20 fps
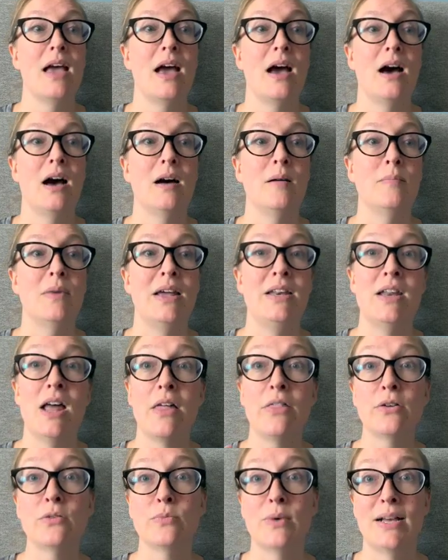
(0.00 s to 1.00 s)

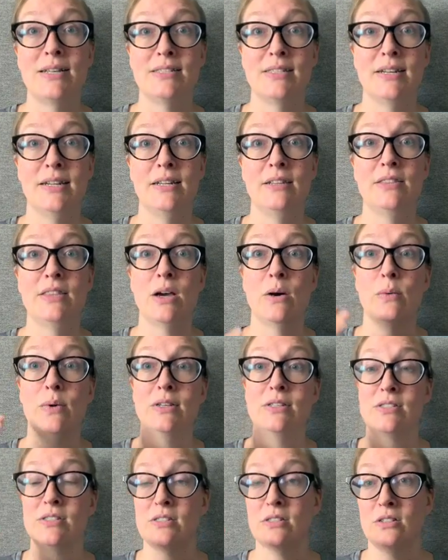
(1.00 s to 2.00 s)
Another resident that
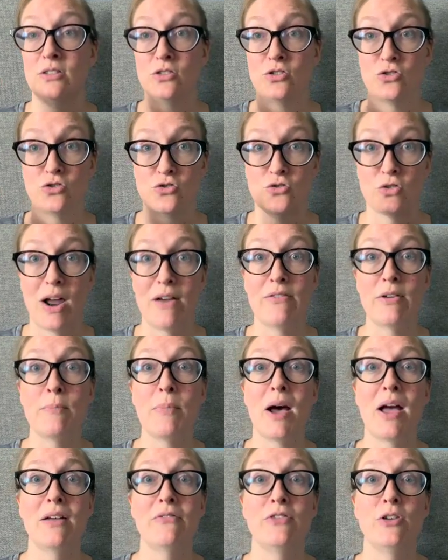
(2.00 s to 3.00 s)
was driving
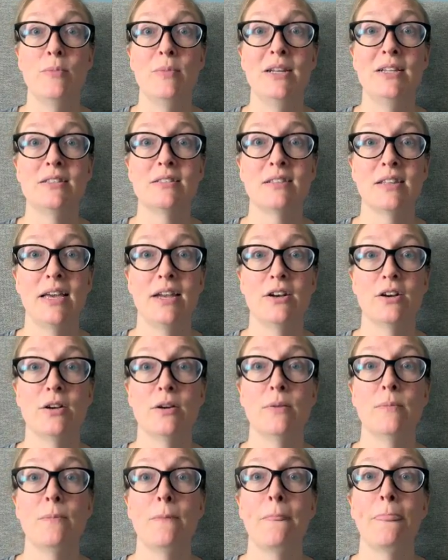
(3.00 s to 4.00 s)
by a few minutes
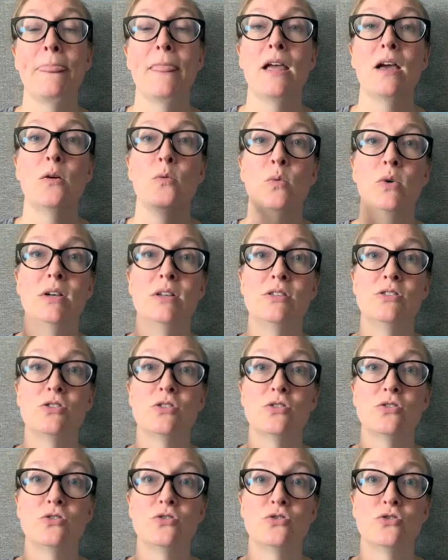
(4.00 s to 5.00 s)
later
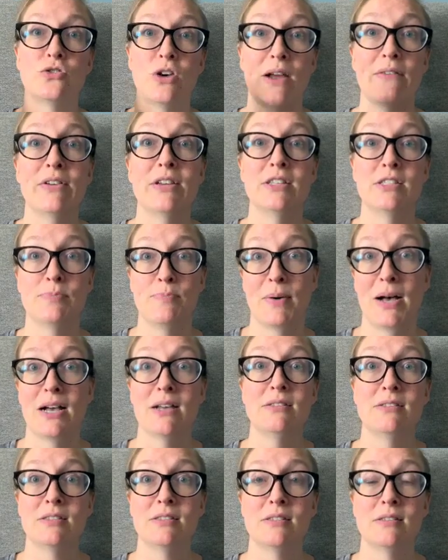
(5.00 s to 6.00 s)
was driving his
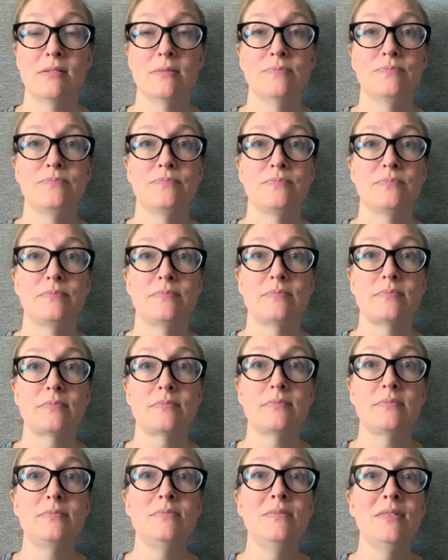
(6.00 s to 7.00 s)
bus.
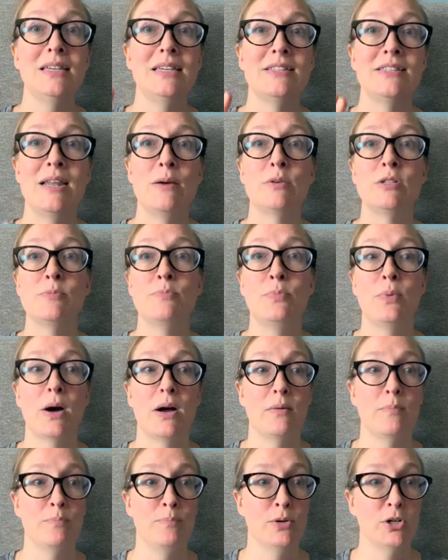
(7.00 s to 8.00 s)
His name was
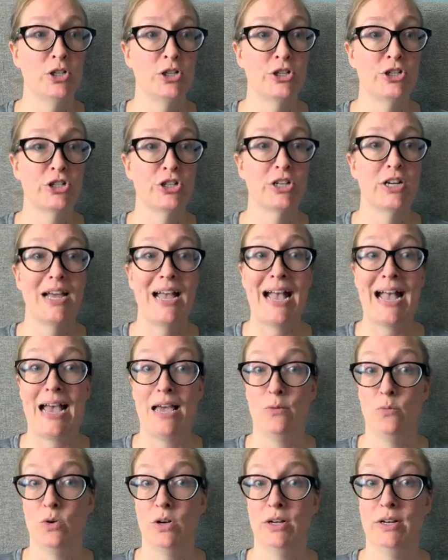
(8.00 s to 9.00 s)
Butch
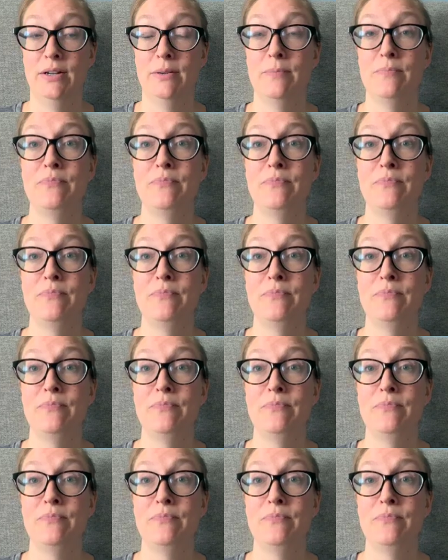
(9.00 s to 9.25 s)
Atwood,